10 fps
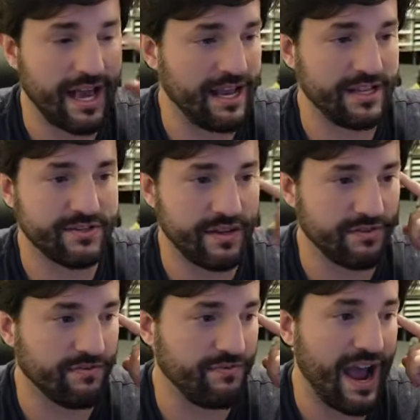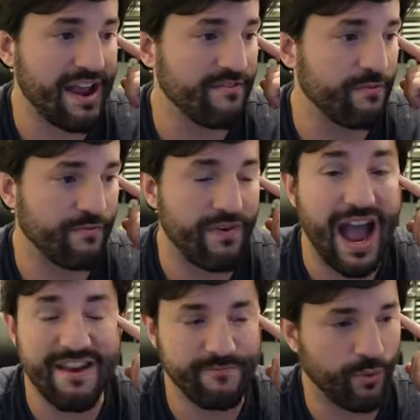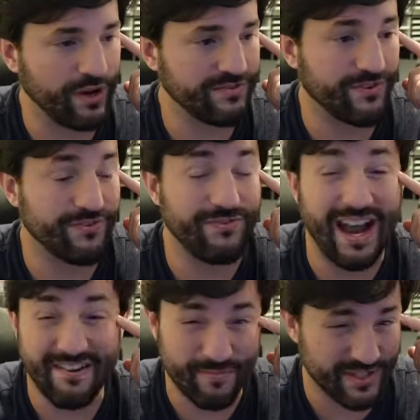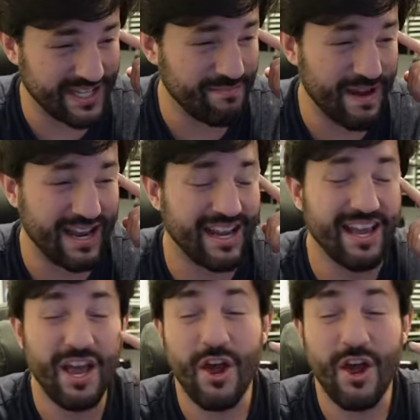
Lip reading: It's 5 points for 5% mana.